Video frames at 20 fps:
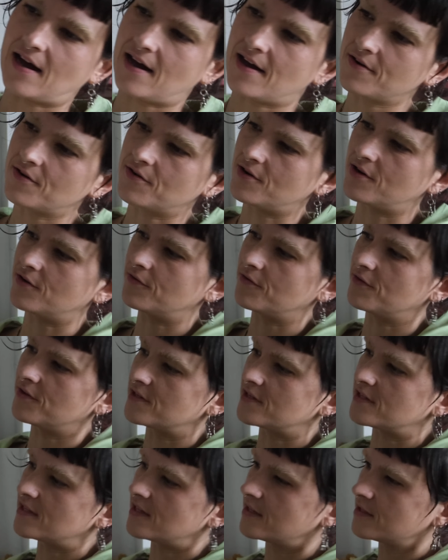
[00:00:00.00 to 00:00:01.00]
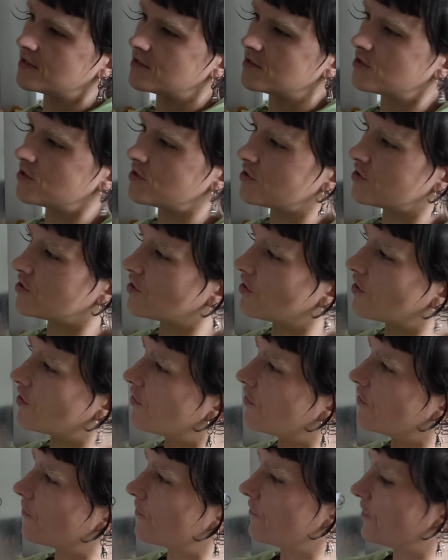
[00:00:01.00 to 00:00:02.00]
I don't know, this thing is
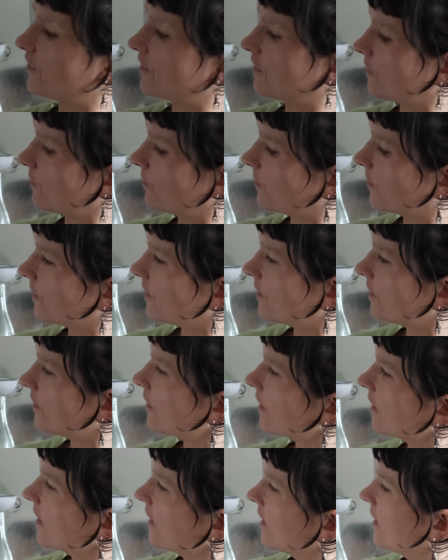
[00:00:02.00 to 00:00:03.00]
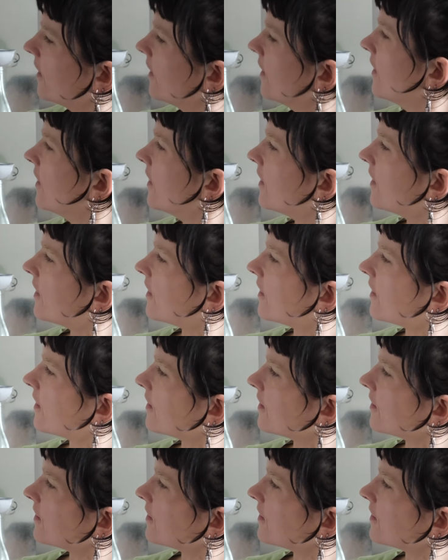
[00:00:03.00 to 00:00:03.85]
so freaking weird. And oh,